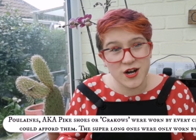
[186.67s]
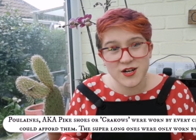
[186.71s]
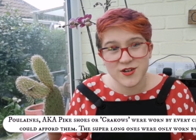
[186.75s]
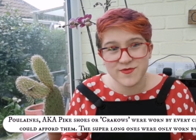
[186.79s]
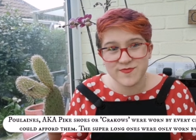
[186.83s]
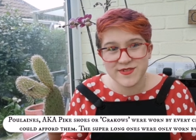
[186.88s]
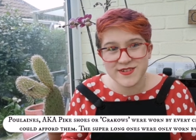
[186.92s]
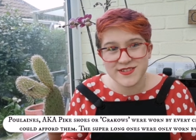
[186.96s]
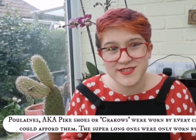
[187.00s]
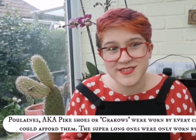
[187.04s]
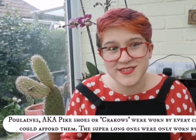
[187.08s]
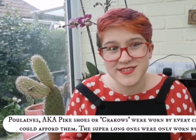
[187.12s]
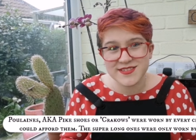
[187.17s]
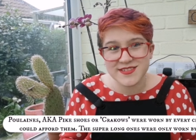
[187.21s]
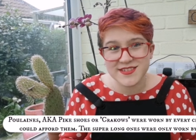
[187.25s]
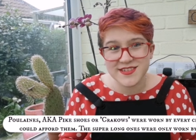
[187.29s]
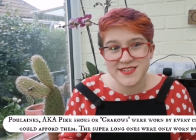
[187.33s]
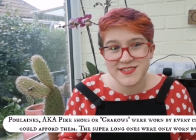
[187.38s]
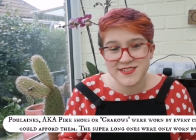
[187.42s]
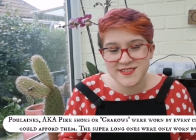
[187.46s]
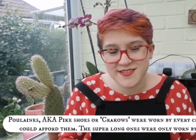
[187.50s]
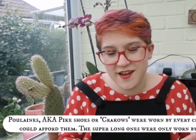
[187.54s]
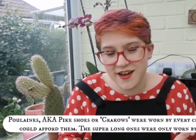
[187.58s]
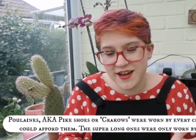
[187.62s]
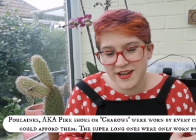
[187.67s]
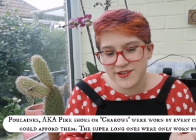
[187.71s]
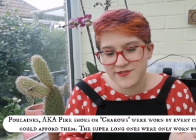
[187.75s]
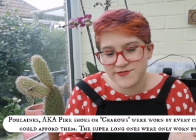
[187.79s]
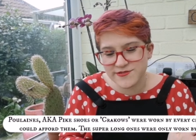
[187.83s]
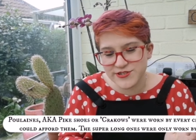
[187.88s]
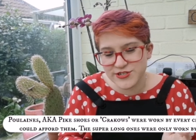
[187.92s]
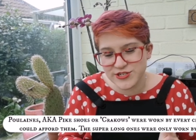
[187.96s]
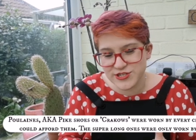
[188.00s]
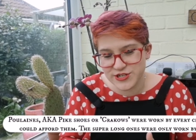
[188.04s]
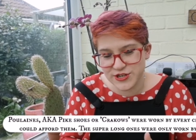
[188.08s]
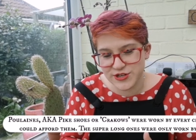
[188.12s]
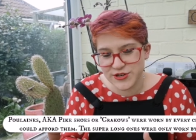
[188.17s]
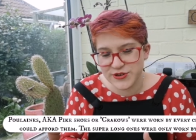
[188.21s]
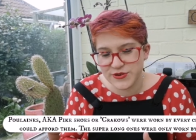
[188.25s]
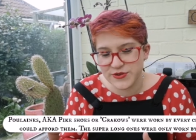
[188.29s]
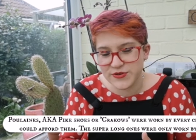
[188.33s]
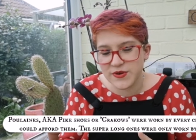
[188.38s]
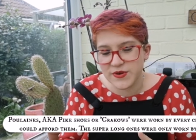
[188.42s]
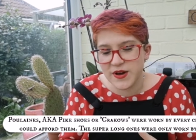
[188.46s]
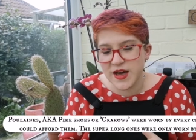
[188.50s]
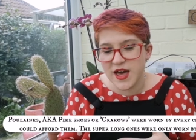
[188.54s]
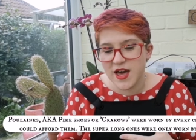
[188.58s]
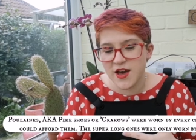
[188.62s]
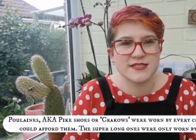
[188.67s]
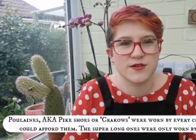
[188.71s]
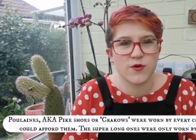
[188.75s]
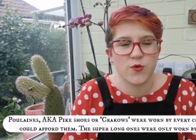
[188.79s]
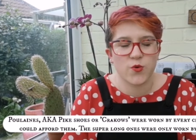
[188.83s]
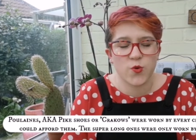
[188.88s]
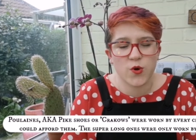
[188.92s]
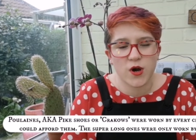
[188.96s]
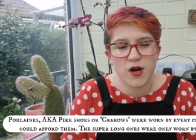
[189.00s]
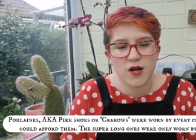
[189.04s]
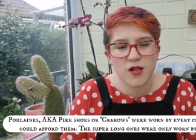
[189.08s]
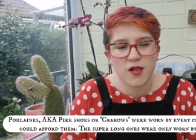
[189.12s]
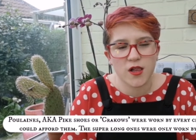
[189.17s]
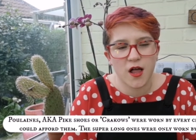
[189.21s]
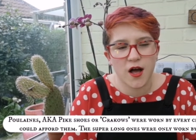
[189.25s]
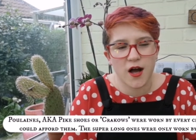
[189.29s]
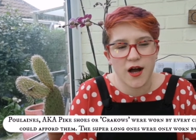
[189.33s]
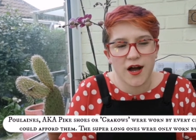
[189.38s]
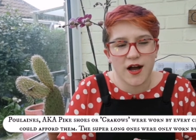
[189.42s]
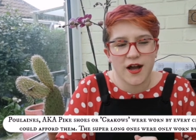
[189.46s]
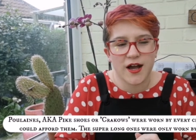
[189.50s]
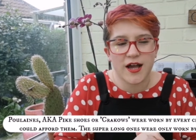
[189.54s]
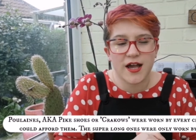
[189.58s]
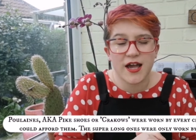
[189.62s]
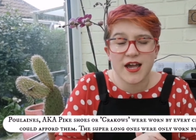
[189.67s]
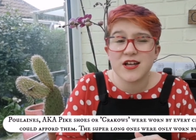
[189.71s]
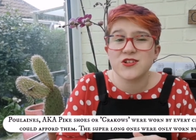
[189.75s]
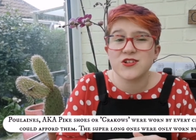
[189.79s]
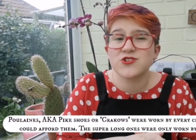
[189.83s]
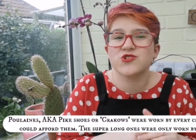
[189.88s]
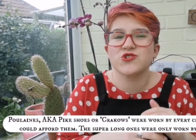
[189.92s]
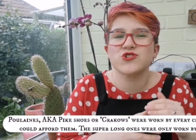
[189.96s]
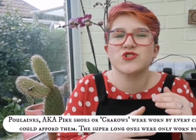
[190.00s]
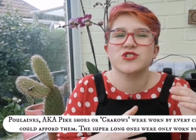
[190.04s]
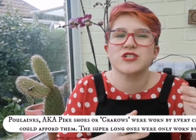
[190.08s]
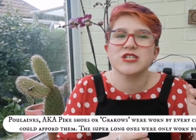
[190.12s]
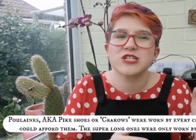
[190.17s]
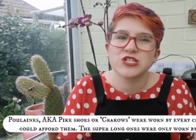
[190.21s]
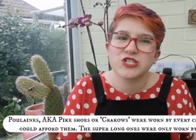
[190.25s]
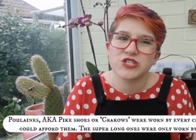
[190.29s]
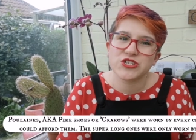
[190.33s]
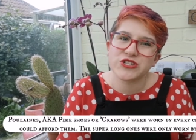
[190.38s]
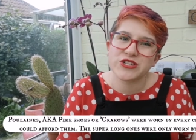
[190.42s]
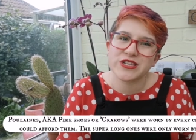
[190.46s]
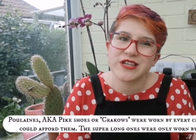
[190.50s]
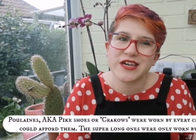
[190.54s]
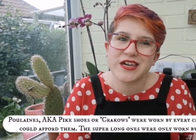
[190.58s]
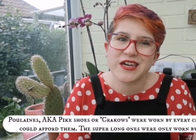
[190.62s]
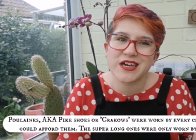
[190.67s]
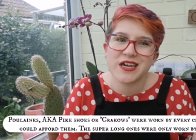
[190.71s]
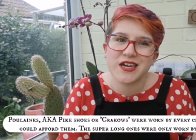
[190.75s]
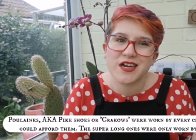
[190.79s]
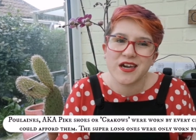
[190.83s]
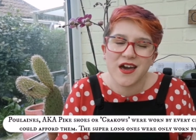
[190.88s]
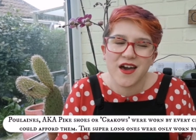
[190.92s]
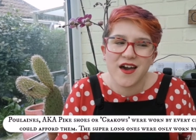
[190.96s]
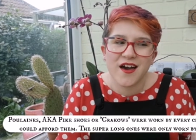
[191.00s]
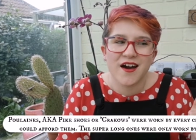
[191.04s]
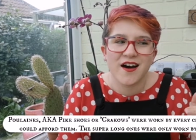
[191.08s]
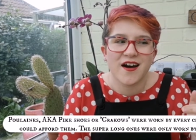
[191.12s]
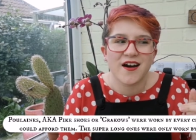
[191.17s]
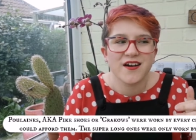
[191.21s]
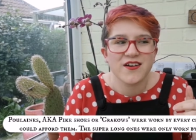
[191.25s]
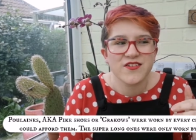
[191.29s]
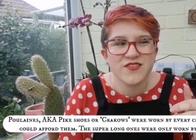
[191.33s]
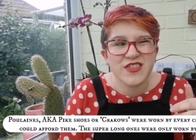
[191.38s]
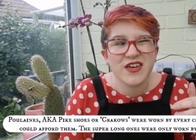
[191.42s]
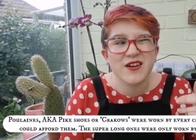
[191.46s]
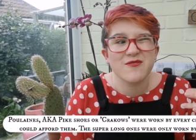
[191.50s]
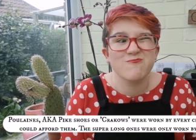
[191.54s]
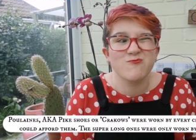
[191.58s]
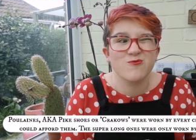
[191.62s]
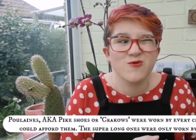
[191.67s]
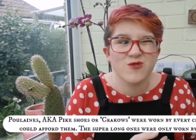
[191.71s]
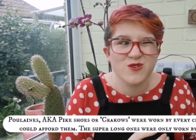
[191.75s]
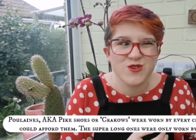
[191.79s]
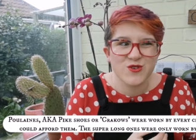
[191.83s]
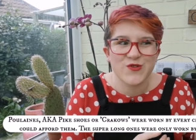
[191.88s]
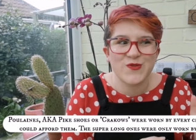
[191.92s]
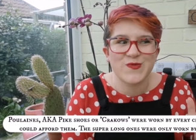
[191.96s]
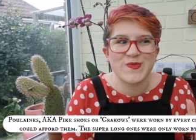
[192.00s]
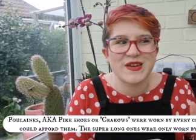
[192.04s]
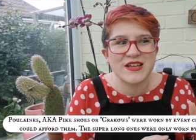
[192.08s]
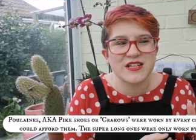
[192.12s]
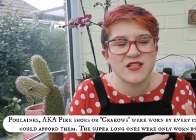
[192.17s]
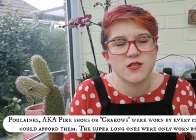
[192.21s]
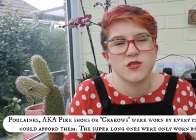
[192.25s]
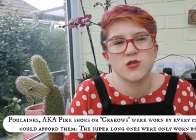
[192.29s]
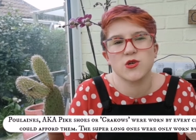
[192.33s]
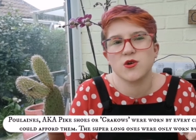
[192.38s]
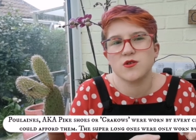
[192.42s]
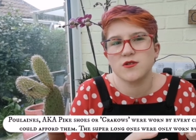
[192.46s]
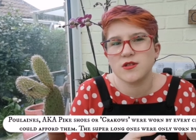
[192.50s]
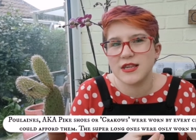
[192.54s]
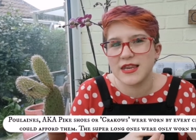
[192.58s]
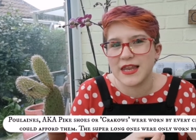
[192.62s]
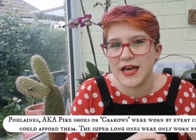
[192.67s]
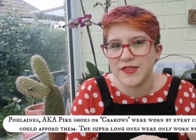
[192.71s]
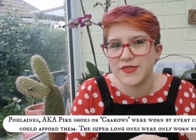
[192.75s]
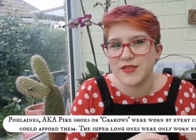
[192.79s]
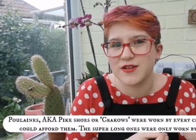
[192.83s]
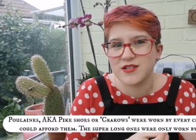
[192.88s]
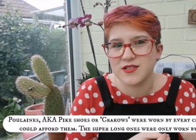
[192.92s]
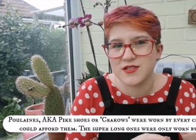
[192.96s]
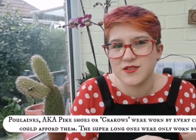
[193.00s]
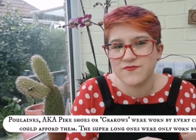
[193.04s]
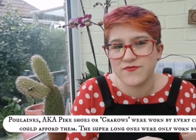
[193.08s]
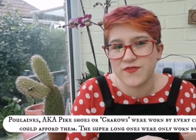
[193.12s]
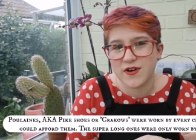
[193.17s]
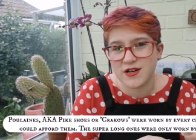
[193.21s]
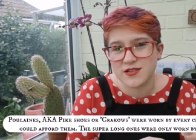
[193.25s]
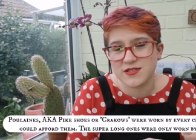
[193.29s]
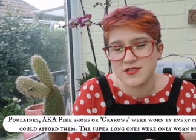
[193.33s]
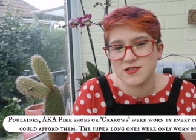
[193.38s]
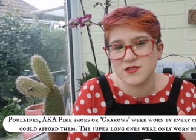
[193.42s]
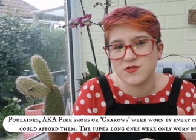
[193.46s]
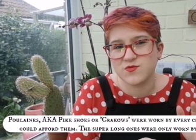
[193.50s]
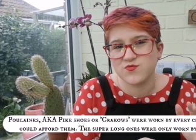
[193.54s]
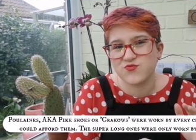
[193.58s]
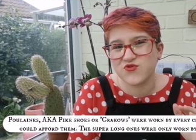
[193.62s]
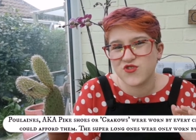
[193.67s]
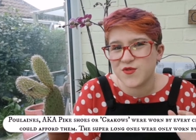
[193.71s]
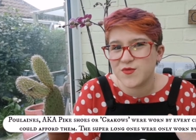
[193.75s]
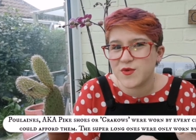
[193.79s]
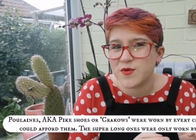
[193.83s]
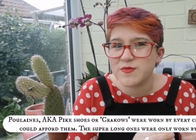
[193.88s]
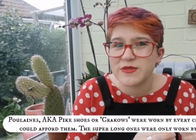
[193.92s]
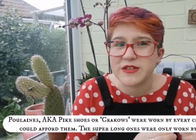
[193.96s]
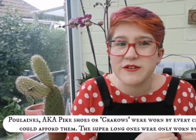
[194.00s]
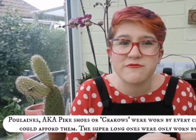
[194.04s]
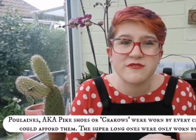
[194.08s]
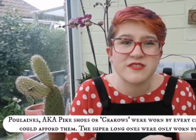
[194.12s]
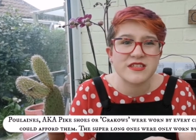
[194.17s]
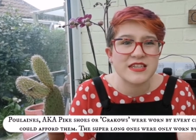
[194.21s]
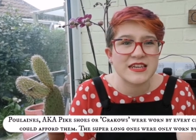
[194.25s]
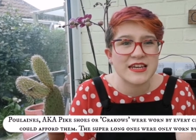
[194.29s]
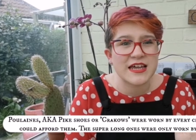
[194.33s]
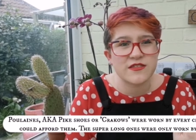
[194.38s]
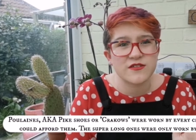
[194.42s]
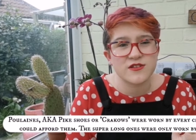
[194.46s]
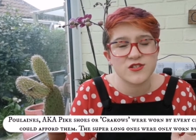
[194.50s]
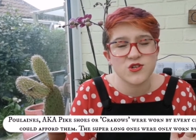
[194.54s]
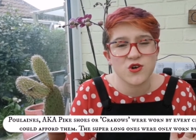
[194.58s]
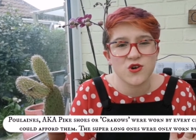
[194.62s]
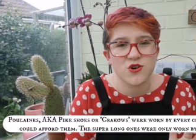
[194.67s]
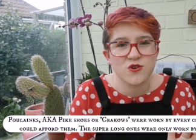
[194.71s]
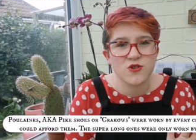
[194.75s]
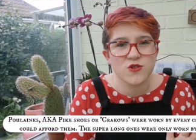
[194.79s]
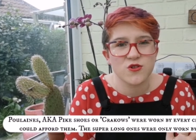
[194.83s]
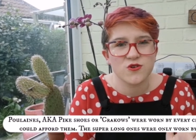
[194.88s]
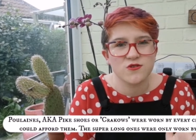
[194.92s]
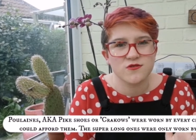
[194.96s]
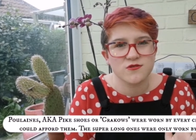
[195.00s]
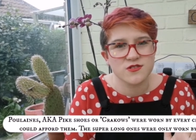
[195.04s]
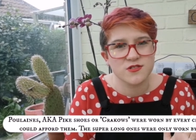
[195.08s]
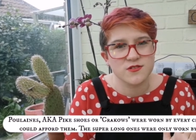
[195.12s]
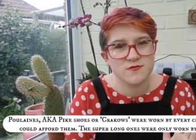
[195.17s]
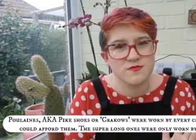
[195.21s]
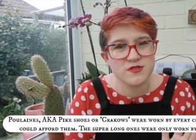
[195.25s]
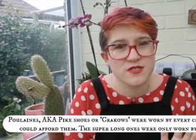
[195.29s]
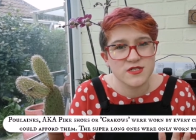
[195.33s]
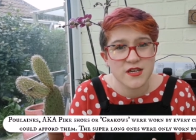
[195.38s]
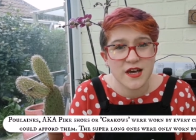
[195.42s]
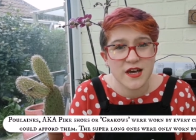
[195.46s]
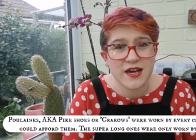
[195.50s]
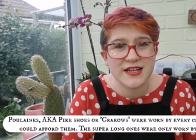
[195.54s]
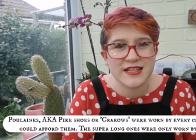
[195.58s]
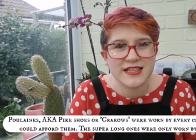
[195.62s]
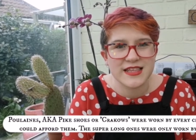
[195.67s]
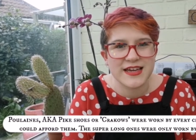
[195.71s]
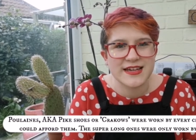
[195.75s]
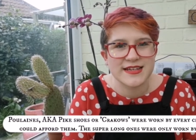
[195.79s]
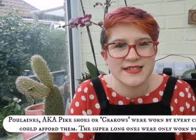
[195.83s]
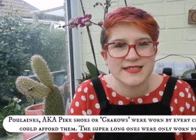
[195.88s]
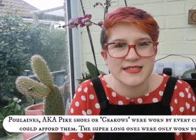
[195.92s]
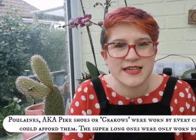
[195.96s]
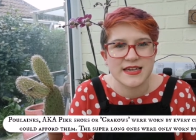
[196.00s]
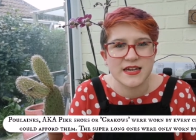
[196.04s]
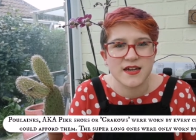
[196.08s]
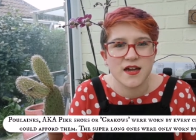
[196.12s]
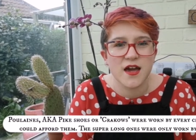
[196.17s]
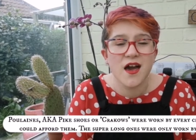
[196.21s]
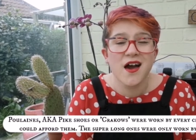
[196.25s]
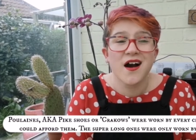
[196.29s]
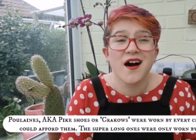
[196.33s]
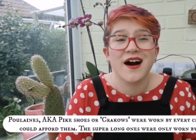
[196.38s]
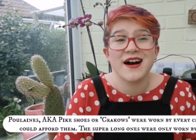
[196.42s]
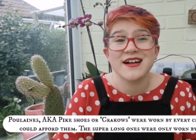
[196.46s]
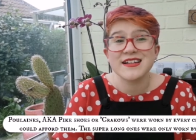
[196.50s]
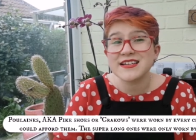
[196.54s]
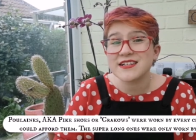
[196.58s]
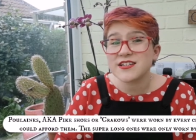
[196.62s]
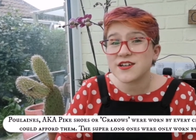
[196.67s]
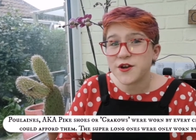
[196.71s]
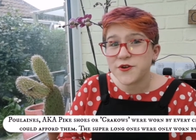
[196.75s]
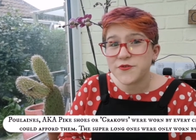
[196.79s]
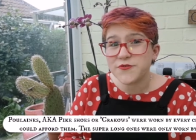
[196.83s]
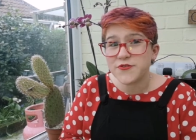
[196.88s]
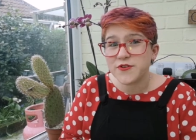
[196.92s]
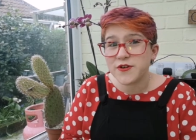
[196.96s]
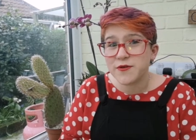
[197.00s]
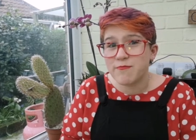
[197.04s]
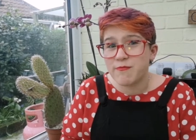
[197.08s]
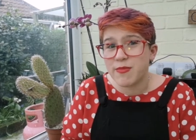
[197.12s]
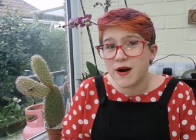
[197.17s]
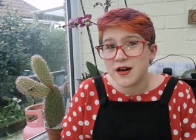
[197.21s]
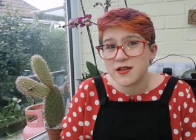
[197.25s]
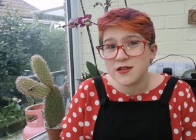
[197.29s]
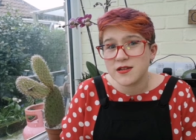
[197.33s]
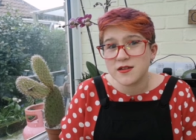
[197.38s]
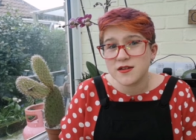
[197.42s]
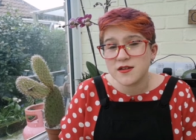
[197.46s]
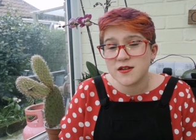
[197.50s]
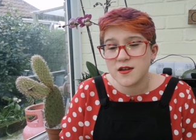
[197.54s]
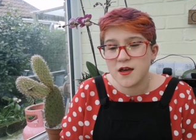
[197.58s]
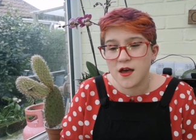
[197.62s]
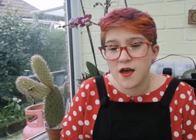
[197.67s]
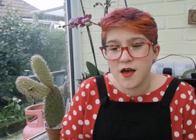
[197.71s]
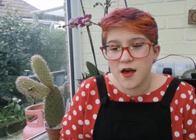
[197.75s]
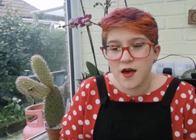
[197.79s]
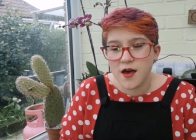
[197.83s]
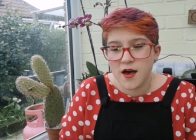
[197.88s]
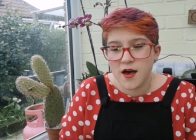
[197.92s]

workman's style shoe. And while traditionally they would have been leather fastened probably with a leather toggle or some side lacing, I did go for a button,